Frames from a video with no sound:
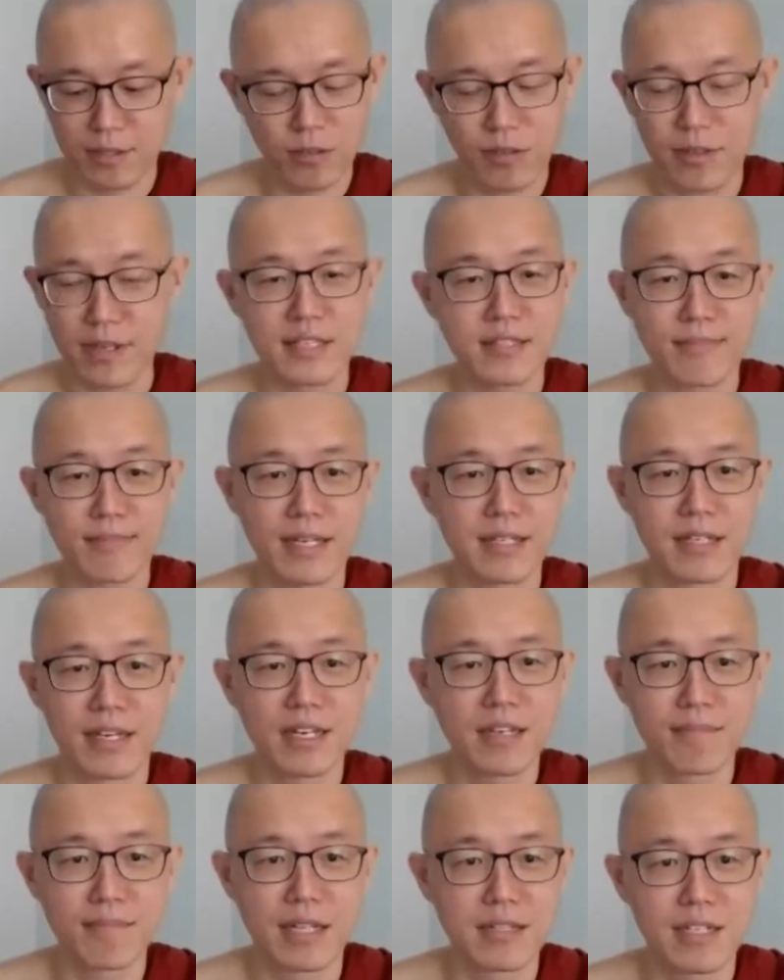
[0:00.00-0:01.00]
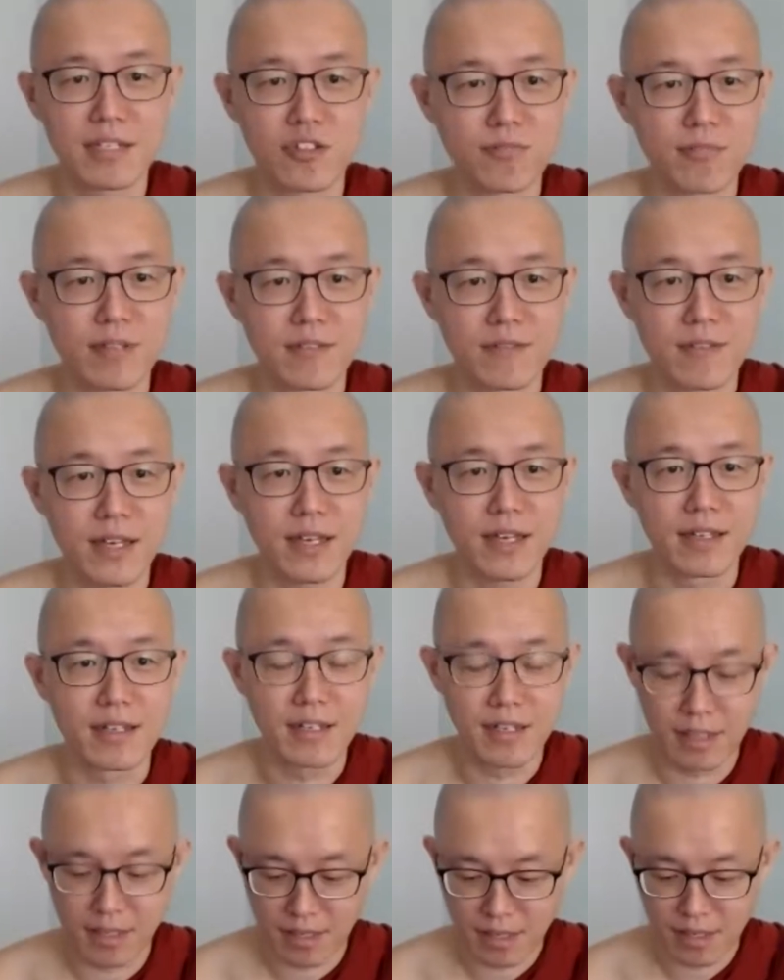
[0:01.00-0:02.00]
don't expect the other party to be fair.
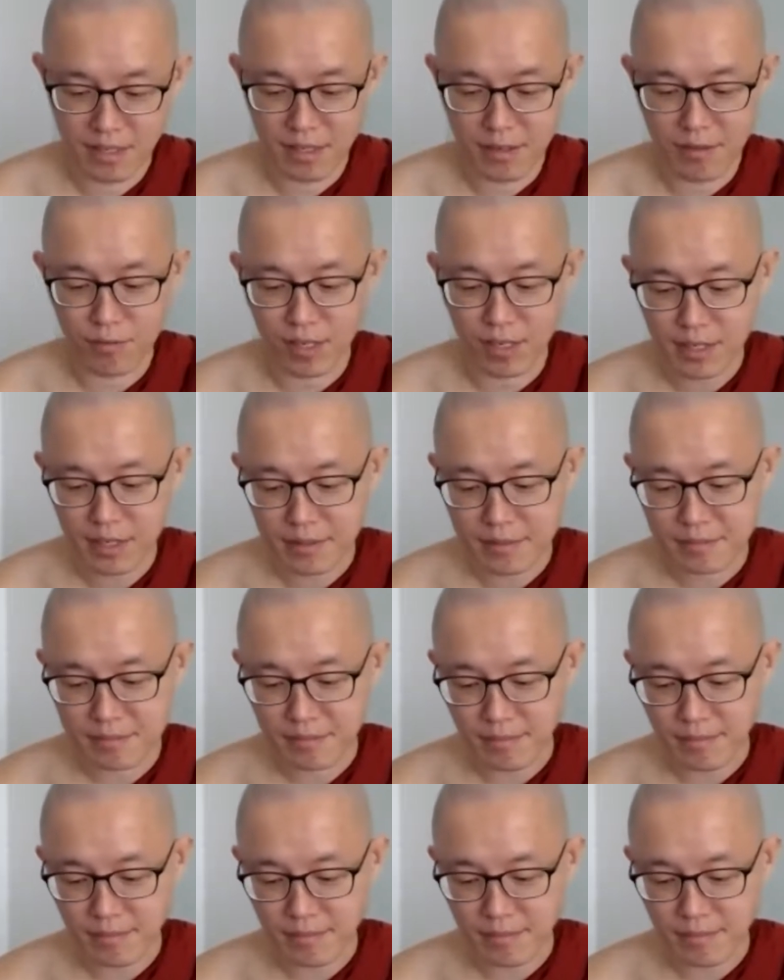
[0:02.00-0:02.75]
Why?